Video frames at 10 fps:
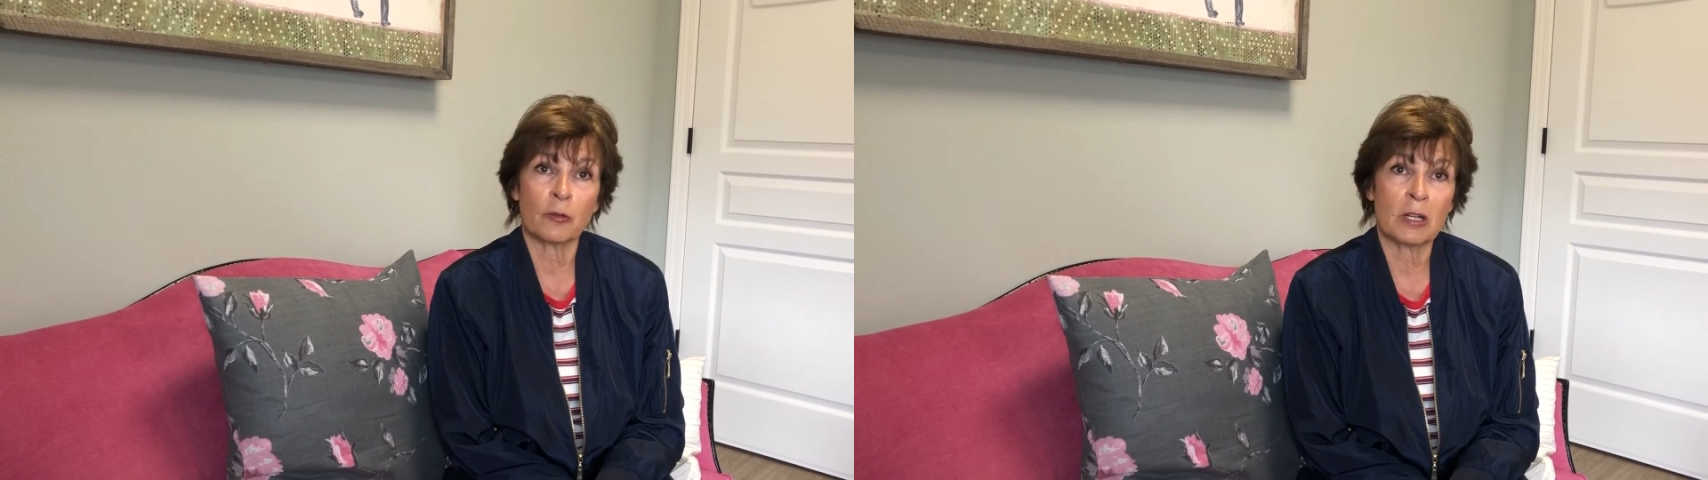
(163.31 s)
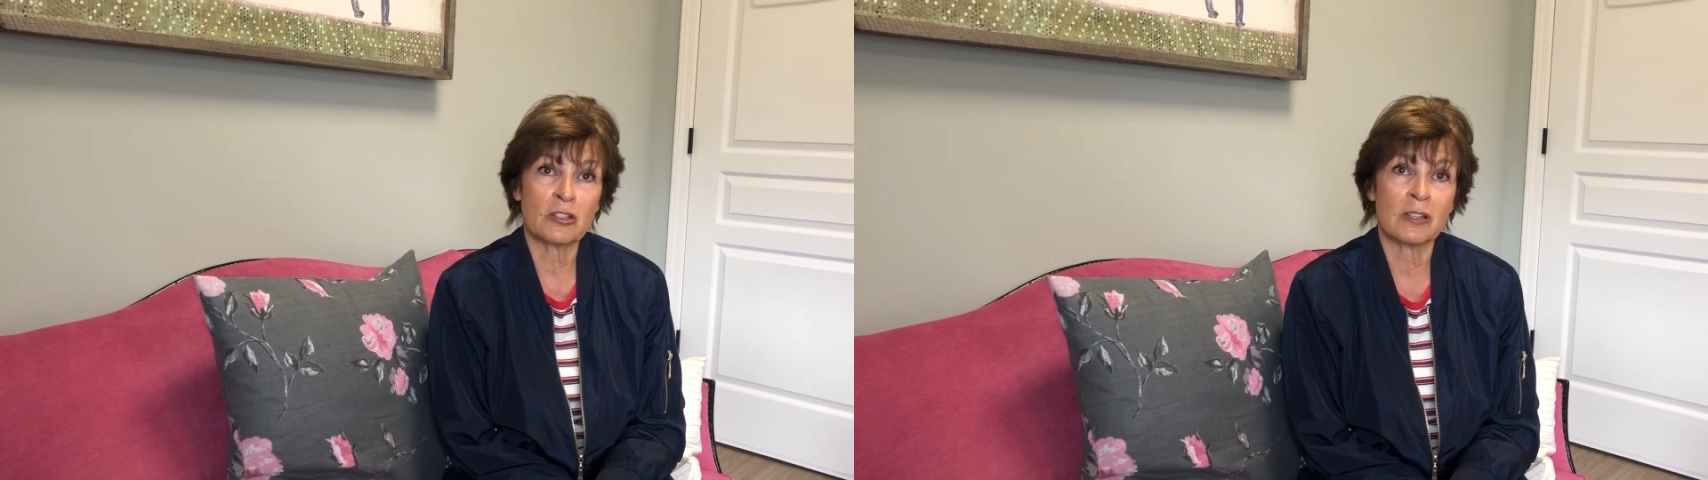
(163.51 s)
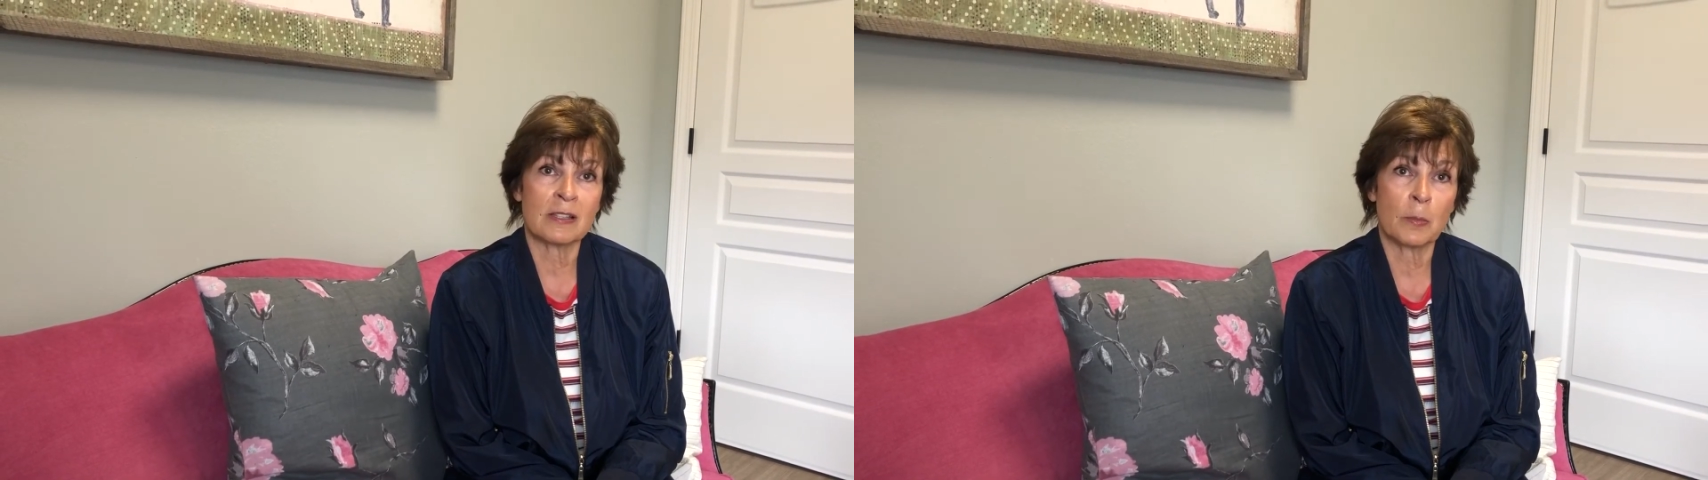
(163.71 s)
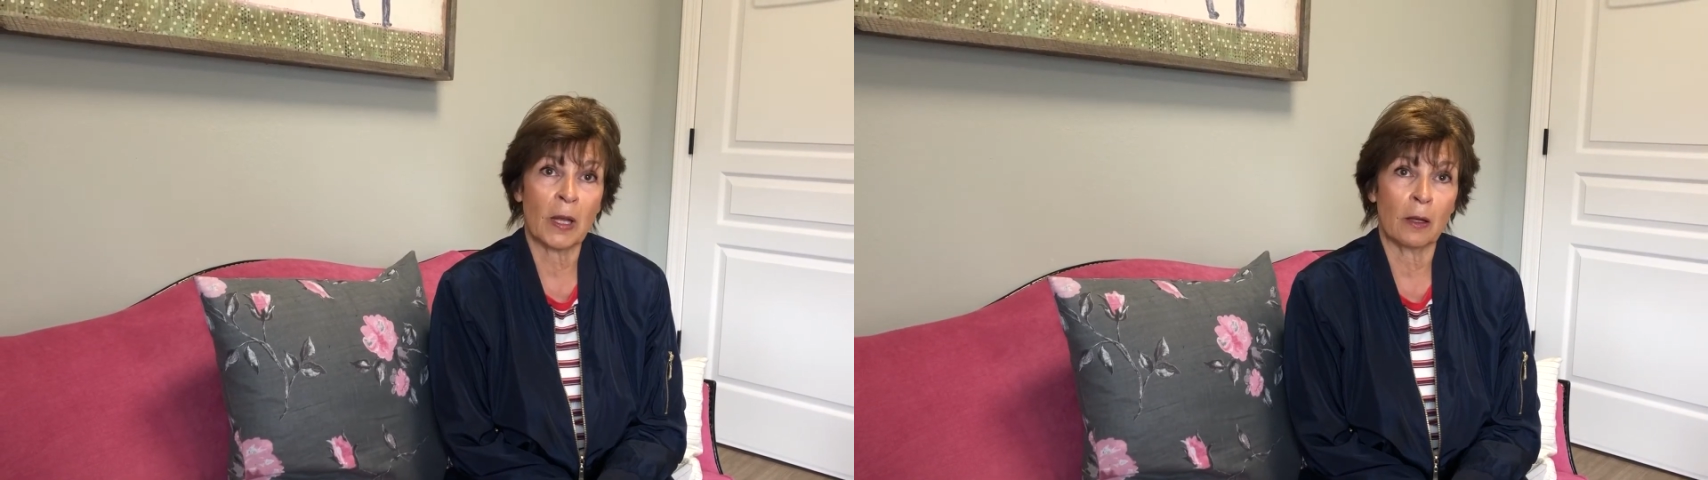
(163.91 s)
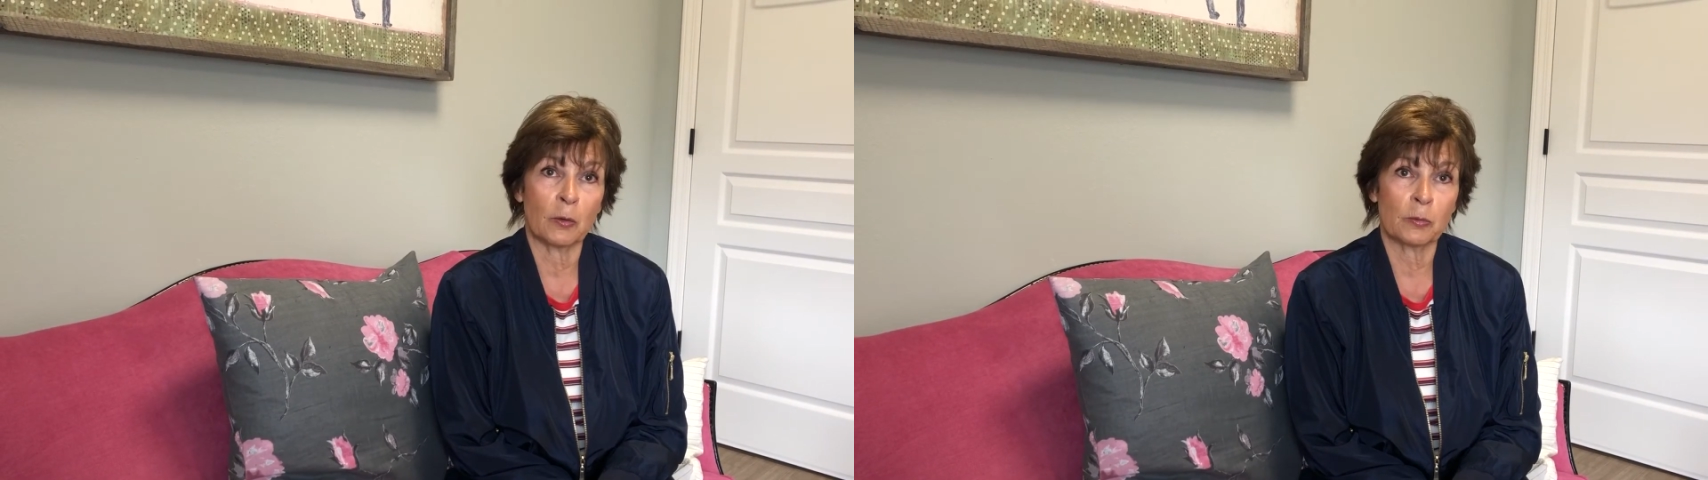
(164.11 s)
questions
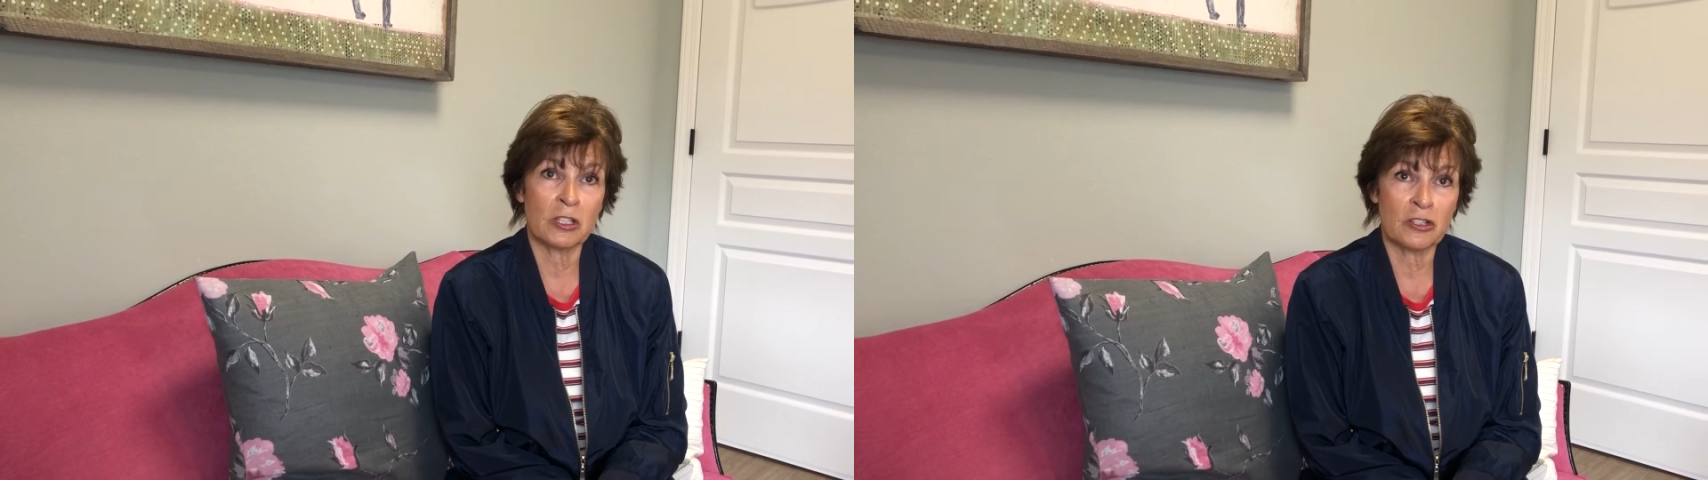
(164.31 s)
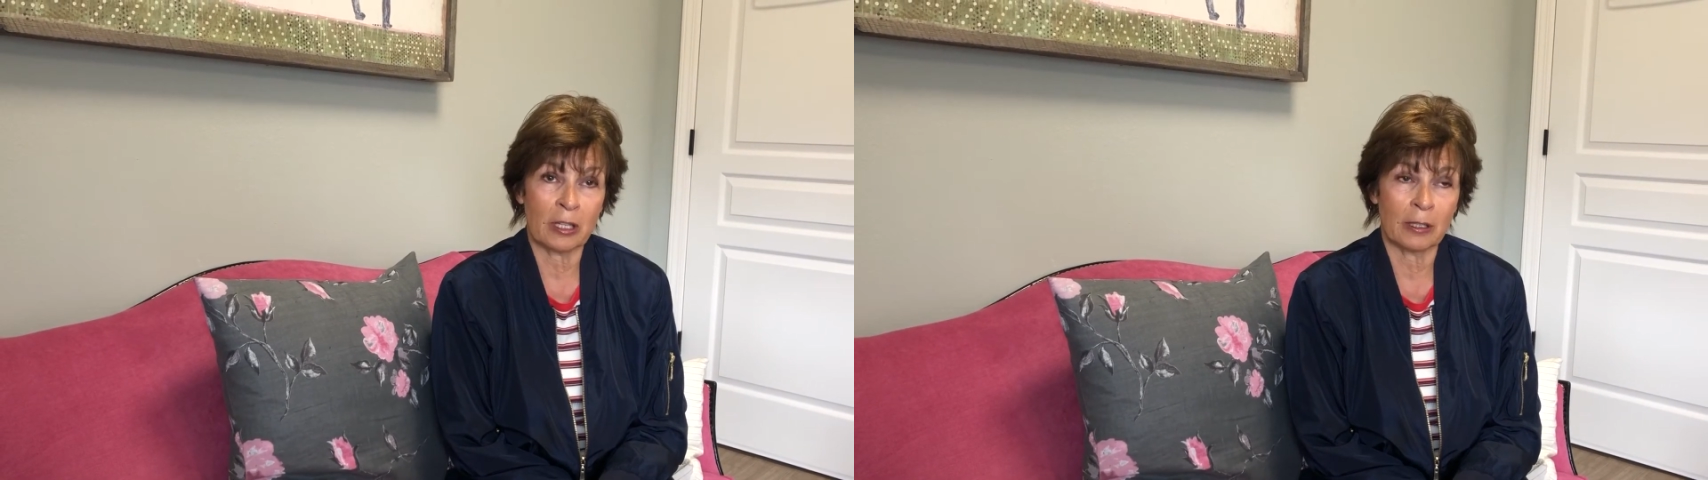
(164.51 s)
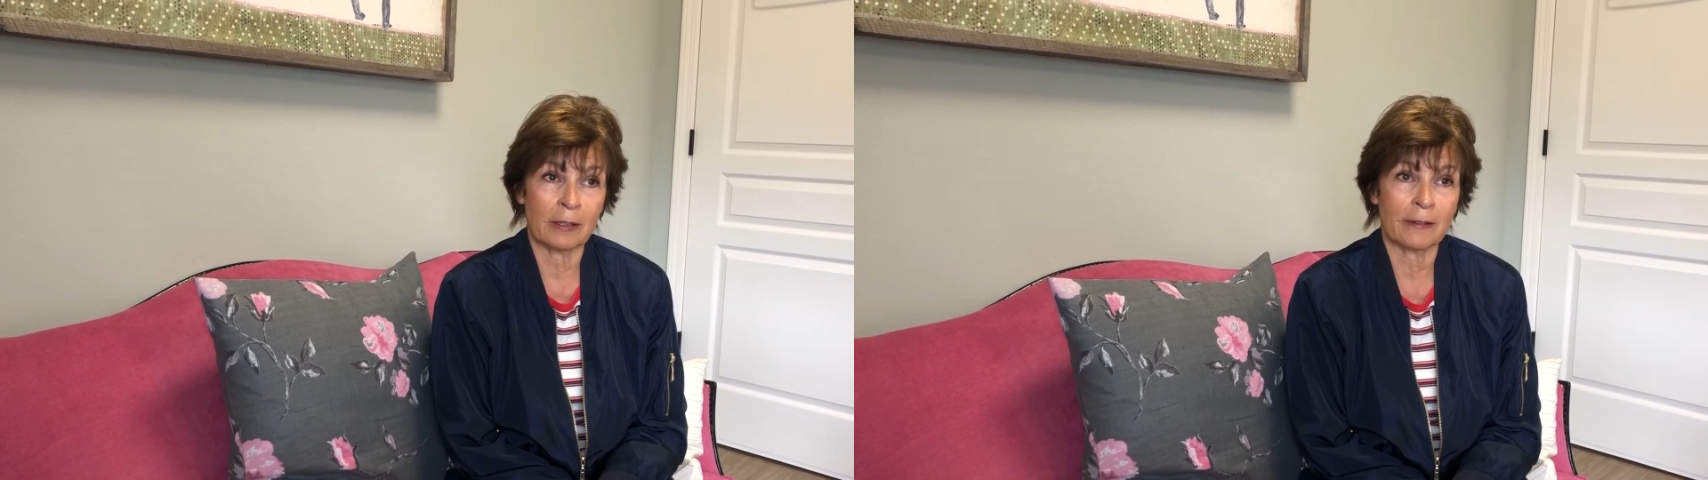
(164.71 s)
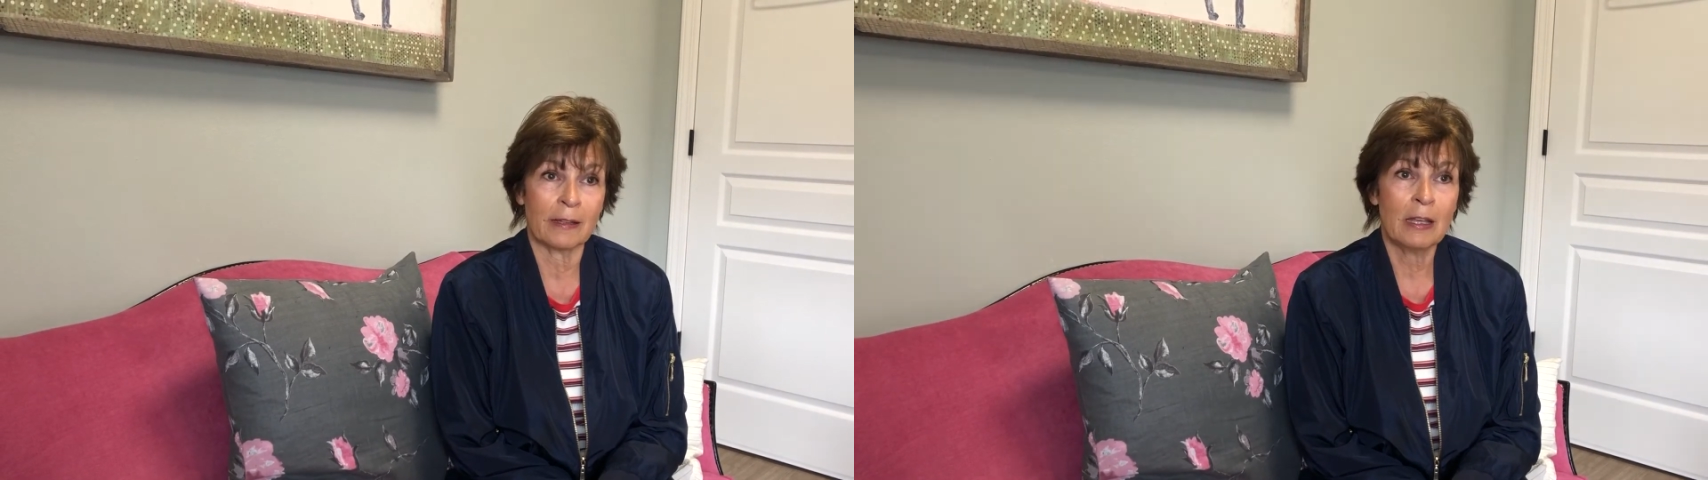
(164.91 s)
about Regenix.